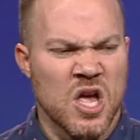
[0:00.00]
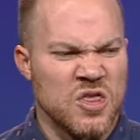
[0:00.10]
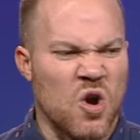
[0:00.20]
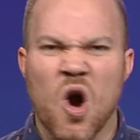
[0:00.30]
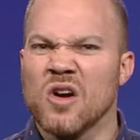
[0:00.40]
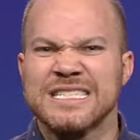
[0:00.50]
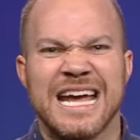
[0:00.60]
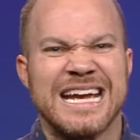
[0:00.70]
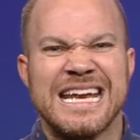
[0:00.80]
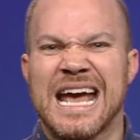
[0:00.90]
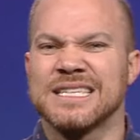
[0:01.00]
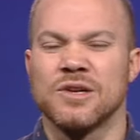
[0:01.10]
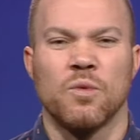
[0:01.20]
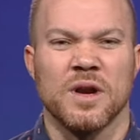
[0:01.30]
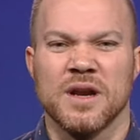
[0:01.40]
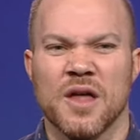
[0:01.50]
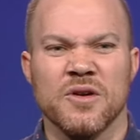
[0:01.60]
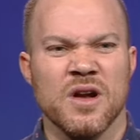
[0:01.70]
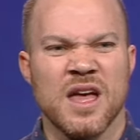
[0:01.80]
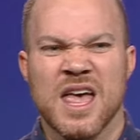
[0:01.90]
Their hearts get connected to one
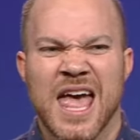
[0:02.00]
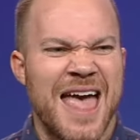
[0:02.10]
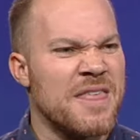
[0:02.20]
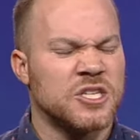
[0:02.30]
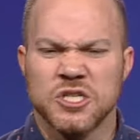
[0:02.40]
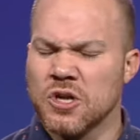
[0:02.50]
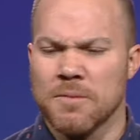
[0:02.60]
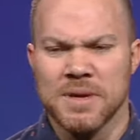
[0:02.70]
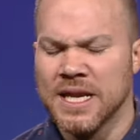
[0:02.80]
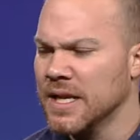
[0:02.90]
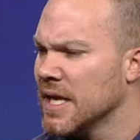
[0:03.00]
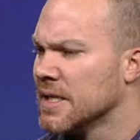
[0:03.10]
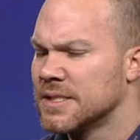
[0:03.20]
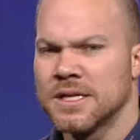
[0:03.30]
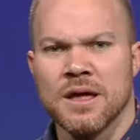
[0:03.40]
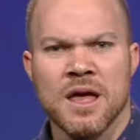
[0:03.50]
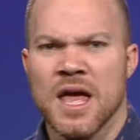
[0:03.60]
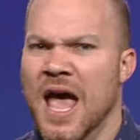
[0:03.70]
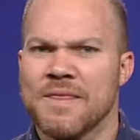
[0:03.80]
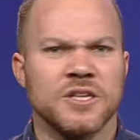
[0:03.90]
another, and they just start meeting needs,
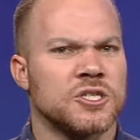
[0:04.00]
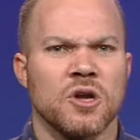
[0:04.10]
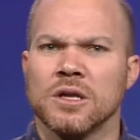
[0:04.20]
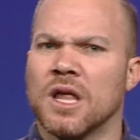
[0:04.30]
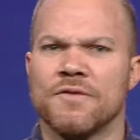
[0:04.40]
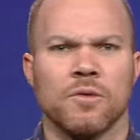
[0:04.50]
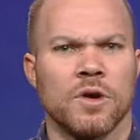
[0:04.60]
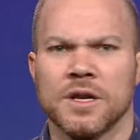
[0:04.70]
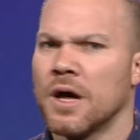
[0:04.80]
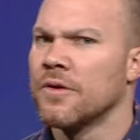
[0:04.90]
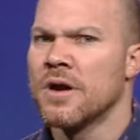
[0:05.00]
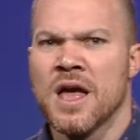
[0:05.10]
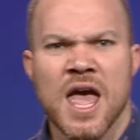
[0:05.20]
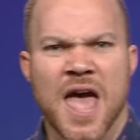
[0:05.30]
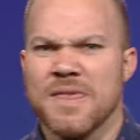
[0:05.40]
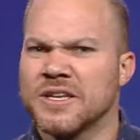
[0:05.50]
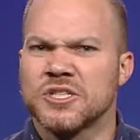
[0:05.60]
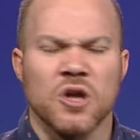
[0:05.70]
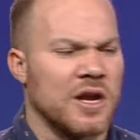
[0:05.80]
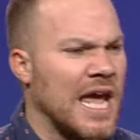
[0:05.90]
and they just start loving one another, and they just
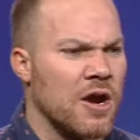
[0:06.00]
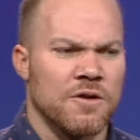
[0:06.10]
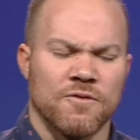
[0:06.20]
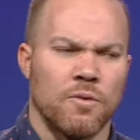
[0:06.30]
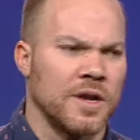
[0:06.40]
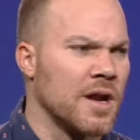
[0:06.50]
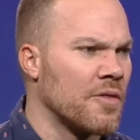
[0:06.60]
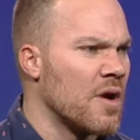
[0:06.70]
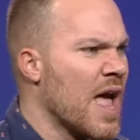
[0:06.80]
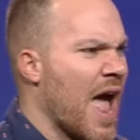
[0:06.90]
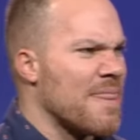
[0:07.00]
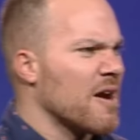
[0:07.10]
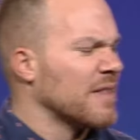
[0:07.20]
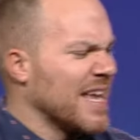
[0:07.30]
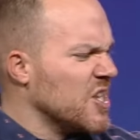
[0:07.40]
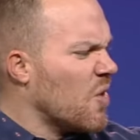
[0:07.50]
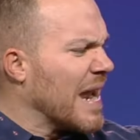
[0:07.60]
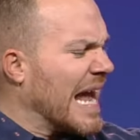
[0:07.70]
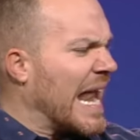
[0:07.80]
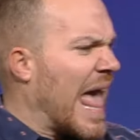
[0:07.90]
start caring for one another. And they're like, you know what?
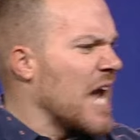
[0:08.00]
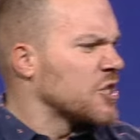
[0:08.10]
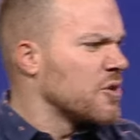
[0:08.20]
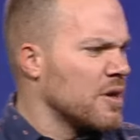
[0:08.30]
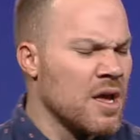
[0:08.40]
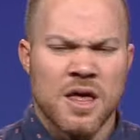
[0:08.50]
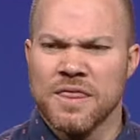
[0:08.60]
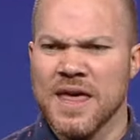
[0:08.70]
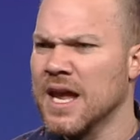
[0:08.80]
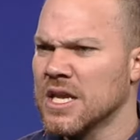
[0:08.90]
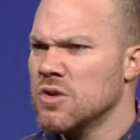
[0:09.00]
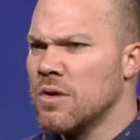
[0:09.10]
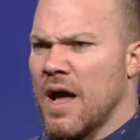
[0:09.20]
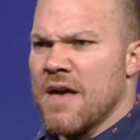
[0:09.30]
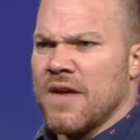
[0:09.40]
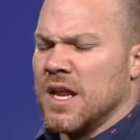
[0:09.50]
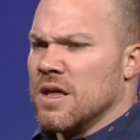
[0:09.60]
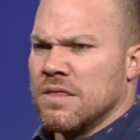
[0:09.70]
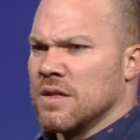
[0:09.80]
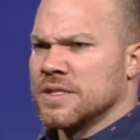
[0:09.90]
I got an extra thing, and you don't have any
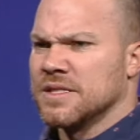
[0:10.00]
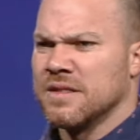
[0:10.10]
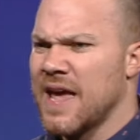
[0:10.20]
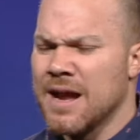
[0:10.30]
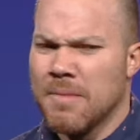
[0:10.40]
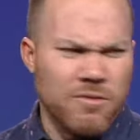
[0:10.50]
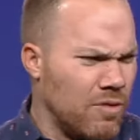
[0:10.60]
of this thing.